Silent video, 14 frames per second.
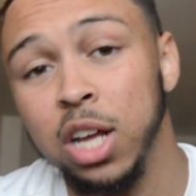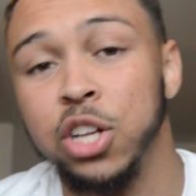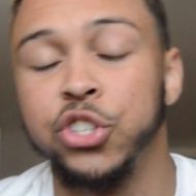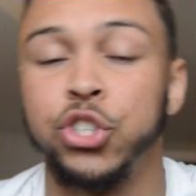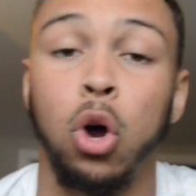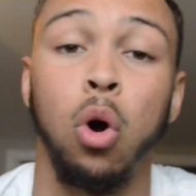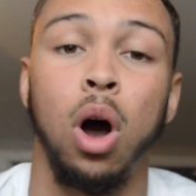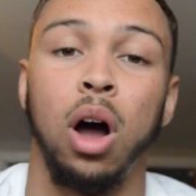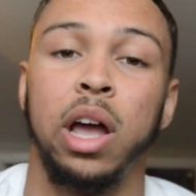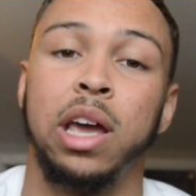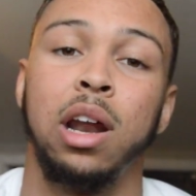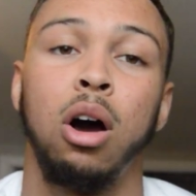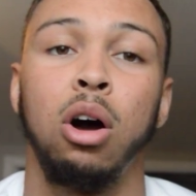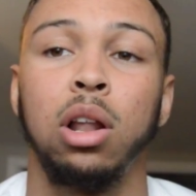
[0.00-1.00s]
So
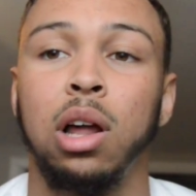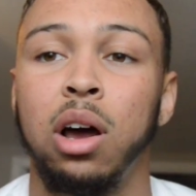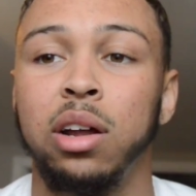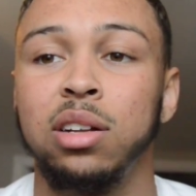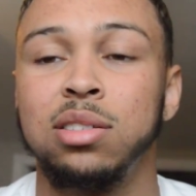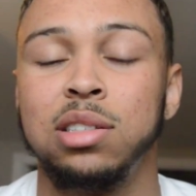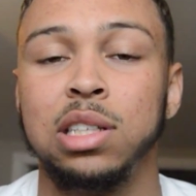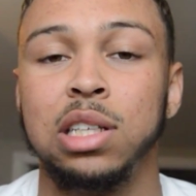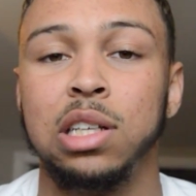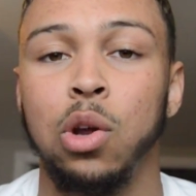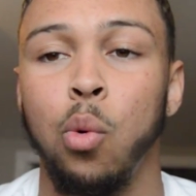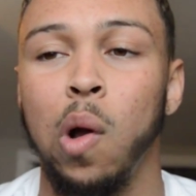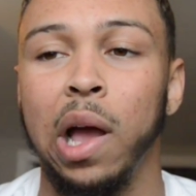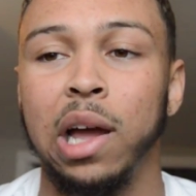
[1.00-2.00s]
in all honesty, the
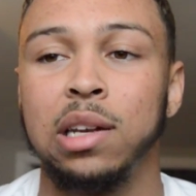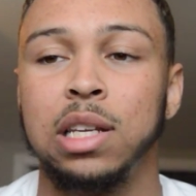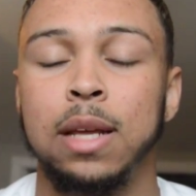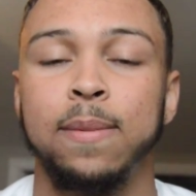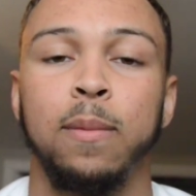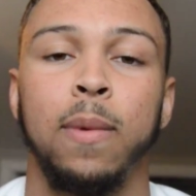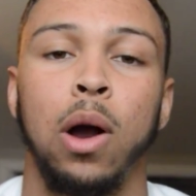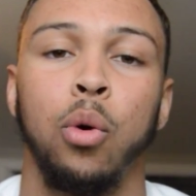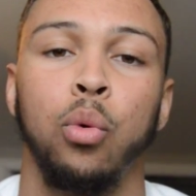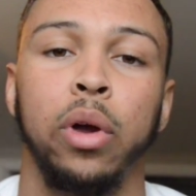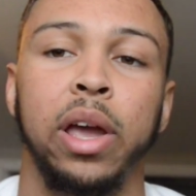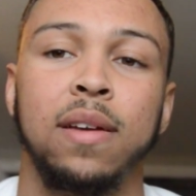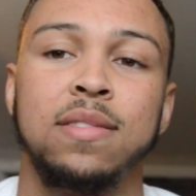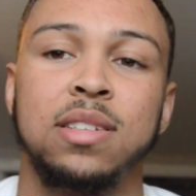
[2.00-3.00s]
way I deepen my
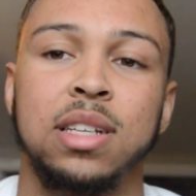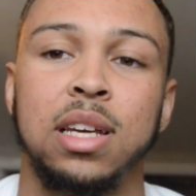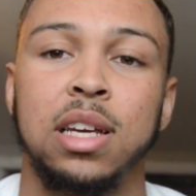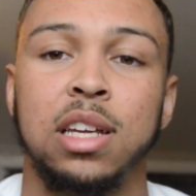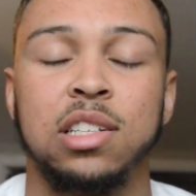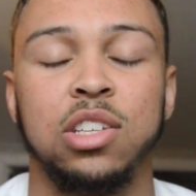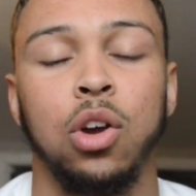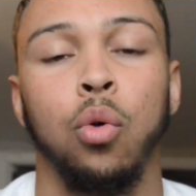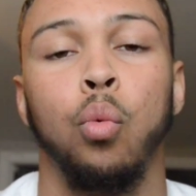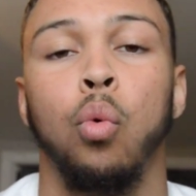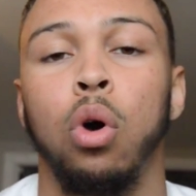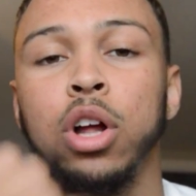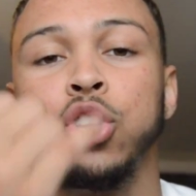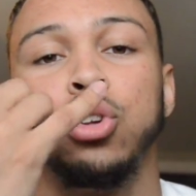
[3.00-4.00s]
waves is,
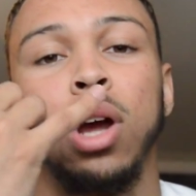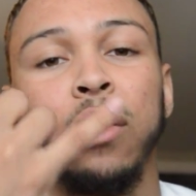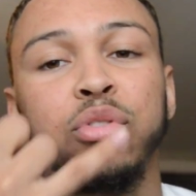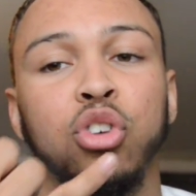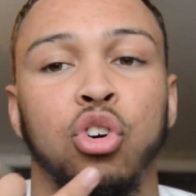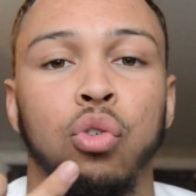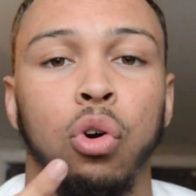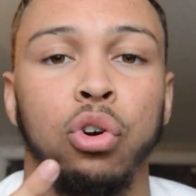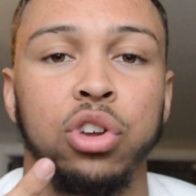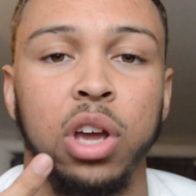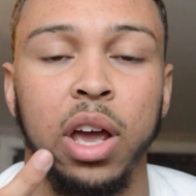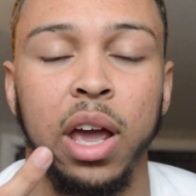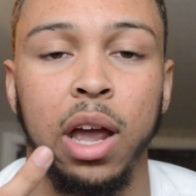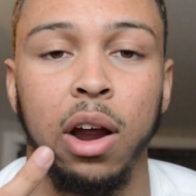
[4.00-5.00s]
one, you have to grow
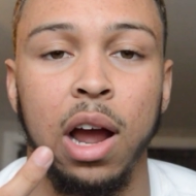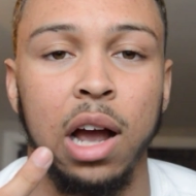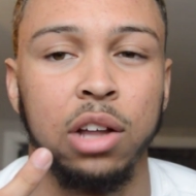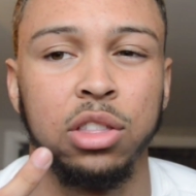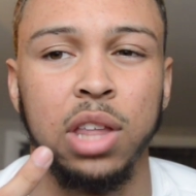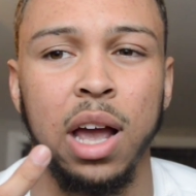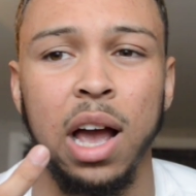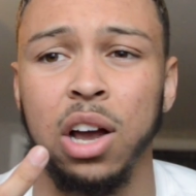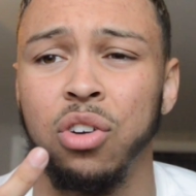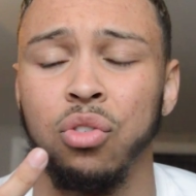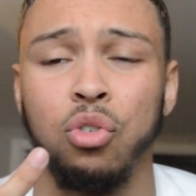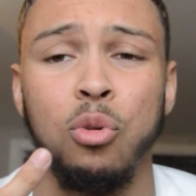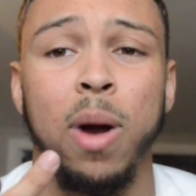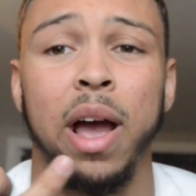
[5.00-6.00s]
your hair. I think I
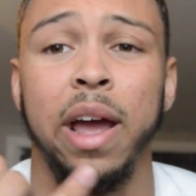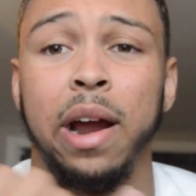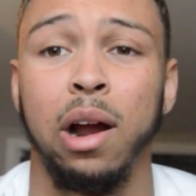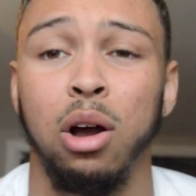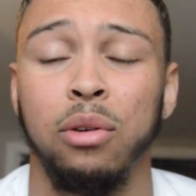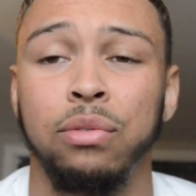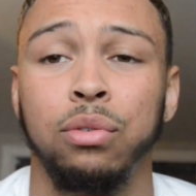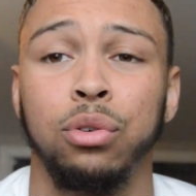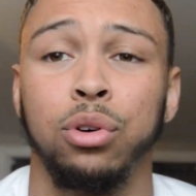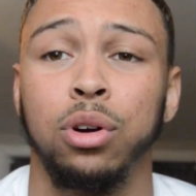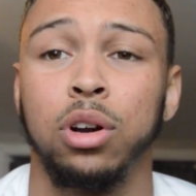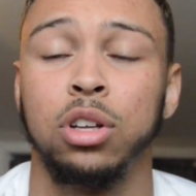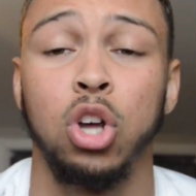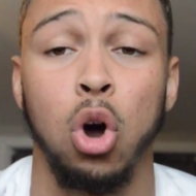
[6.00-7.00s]
grew my hair out
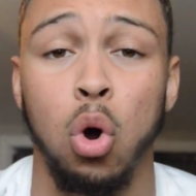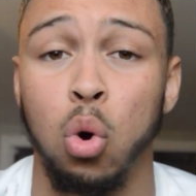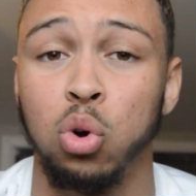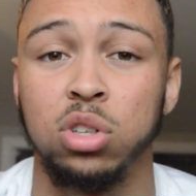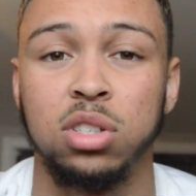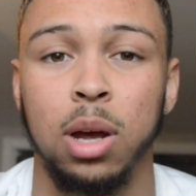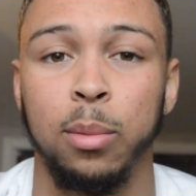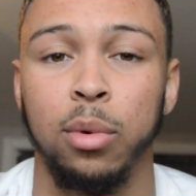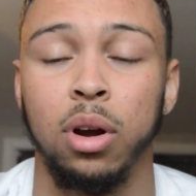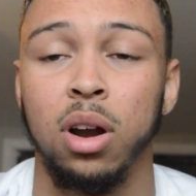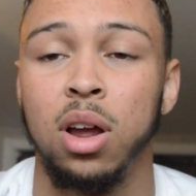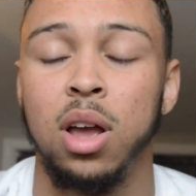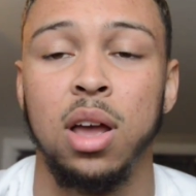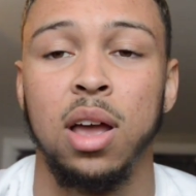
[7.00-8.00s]
for the whole summer.
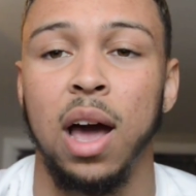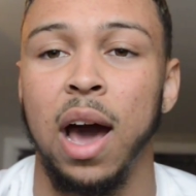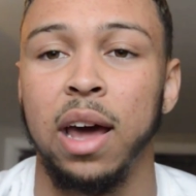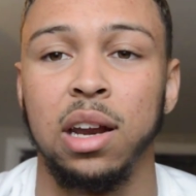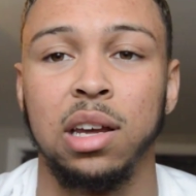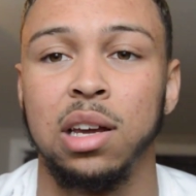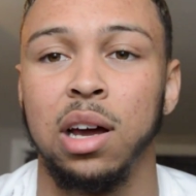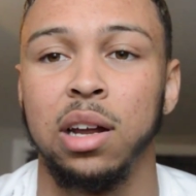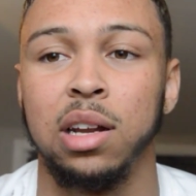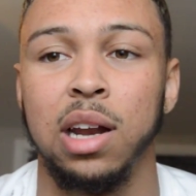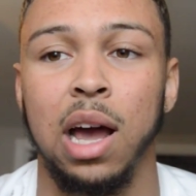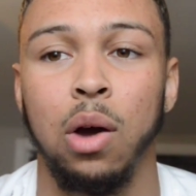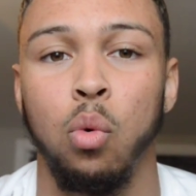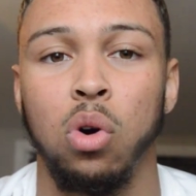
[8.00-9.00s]
I didn't cut it
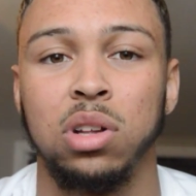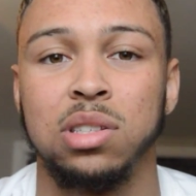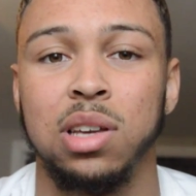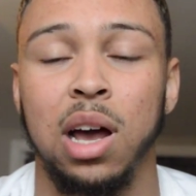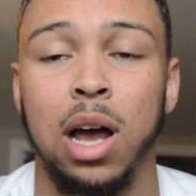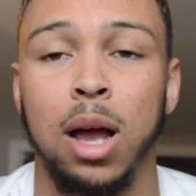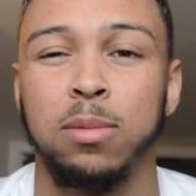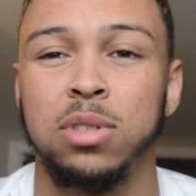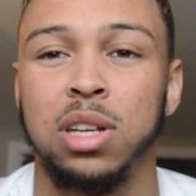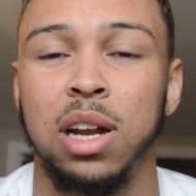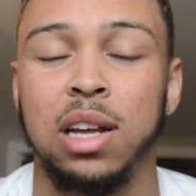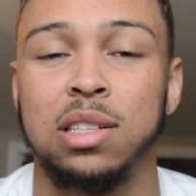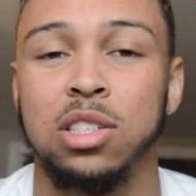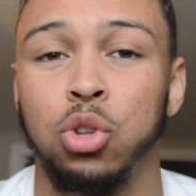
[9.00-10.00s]
out one time. So
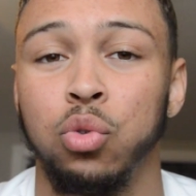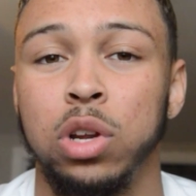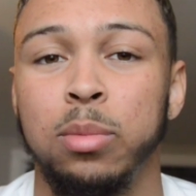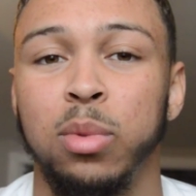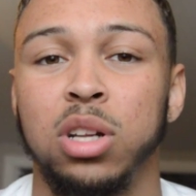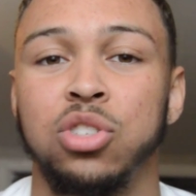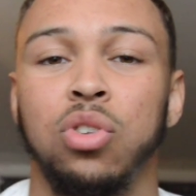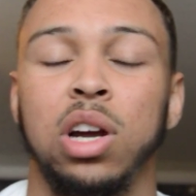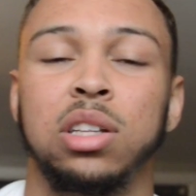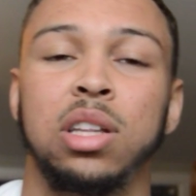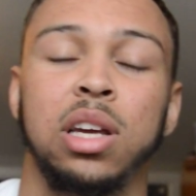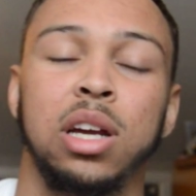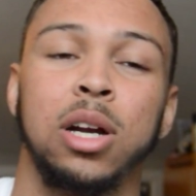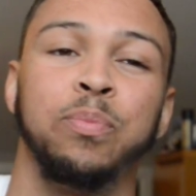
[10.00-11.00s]
that's 3 months right
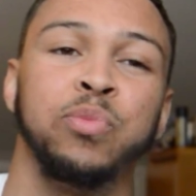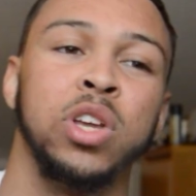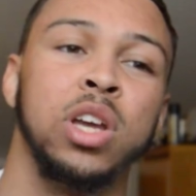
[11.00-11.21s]
there.